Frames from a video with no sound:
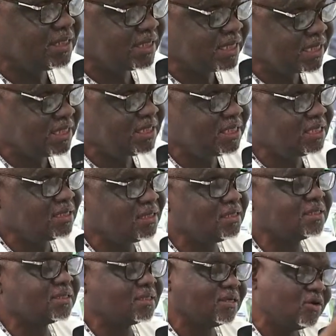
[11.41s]

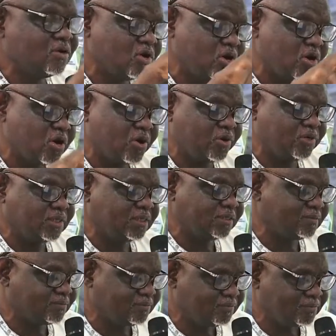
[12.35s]
section
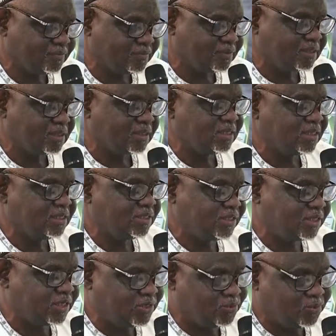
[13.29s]
on
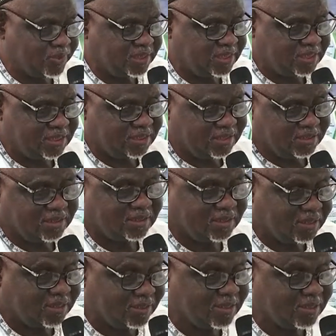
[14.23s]
security,
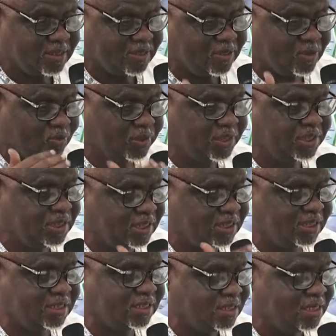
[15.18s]

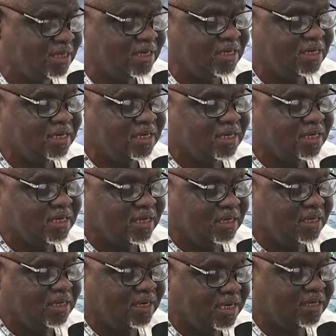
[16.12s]
which is
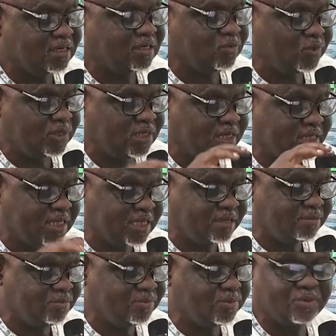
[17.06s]
in line with the
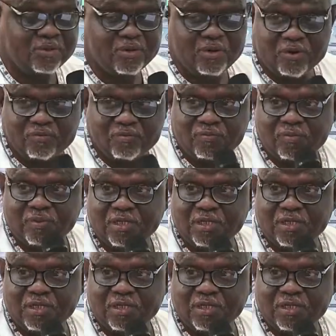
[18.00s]
theme of